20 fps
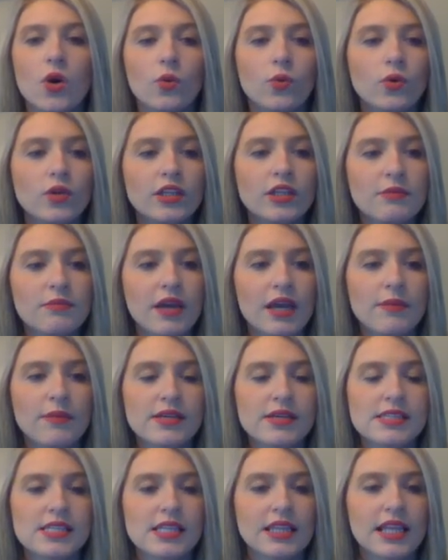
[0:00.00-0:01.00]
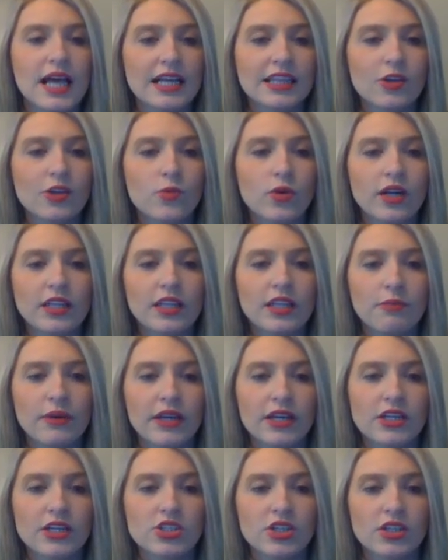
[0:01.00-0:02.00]
Woolly mammoths, like the one in the
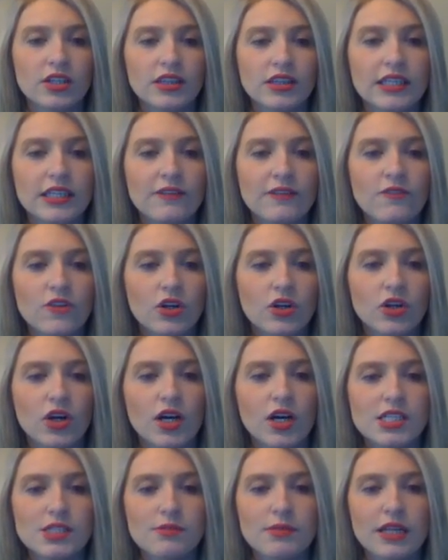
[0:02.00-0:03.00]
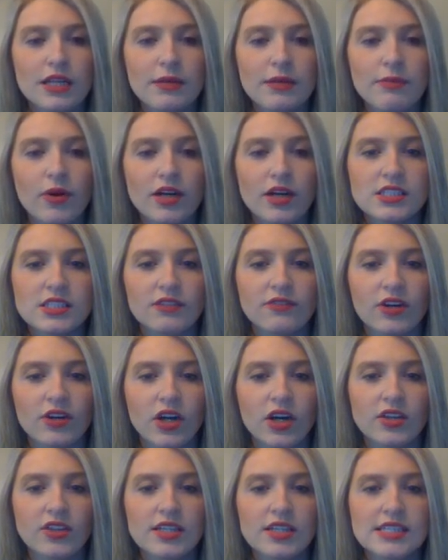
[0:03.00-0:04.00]
picture, lived across many parts of
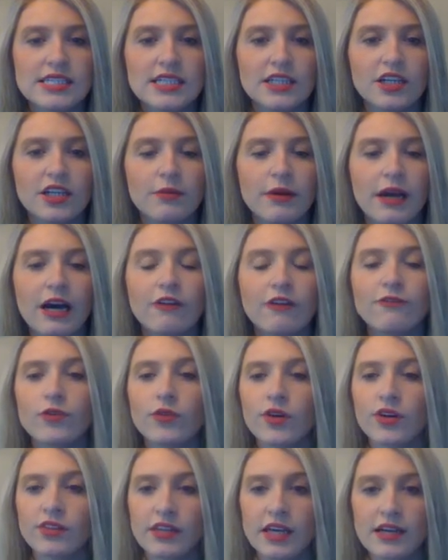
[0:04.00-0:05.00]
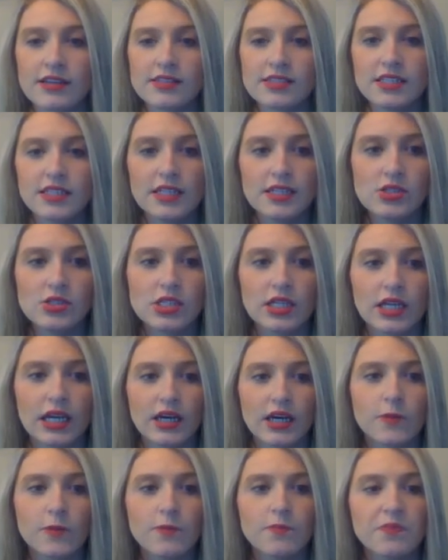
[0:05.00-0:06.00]
Earth until about 4,000 years
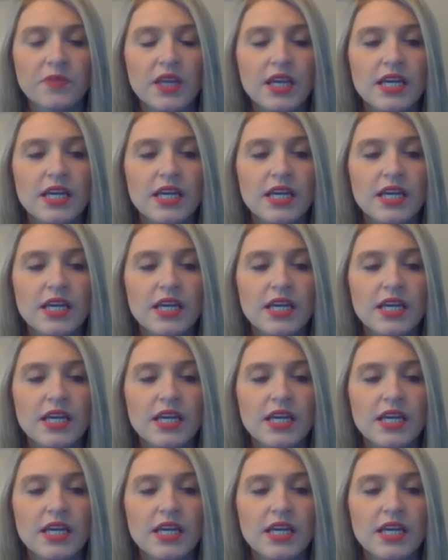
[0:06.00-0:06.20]
ago.